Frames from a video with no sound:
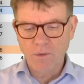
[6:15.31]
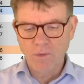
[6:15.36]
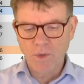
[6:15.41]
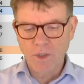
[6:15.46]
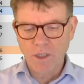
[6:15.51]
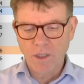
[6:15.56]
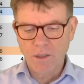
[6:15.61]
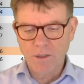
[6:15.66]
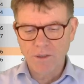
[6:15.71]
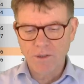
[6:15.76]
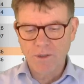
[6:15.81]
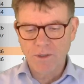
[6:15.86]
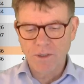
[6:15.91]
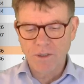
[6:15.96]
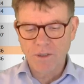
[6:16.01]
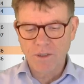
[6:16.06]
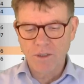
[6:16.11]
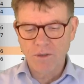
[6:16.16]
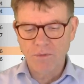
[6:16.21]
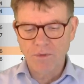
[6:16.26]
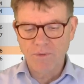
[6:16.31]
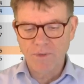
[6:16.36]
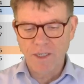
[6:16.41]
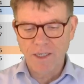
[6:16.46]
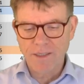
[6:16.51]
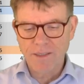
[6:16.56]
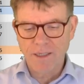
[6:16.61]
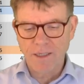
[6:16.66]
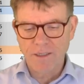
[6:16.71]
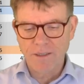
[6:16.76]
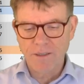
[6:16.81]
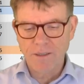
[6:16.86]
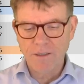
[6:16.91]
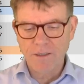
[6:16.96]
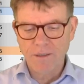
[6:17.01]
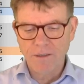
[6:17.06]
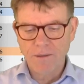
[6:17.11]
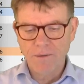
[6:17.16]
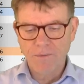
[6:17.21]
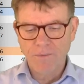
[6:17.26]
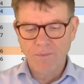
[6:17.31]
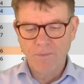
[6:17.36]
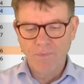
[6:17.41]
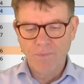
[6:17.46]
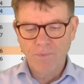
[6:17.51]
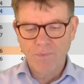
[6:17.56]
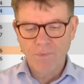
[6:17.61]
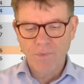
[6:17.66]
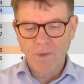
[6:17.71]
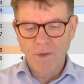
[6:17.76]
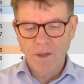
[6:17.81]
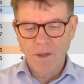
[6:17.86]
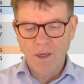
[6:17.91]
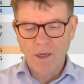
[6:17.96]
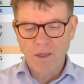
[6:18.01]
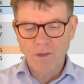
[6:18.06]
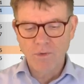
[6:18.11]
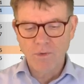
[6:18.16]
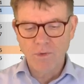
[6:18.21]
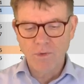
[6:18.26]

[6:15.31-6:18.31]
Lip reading: We are interested with Excel Addin, and you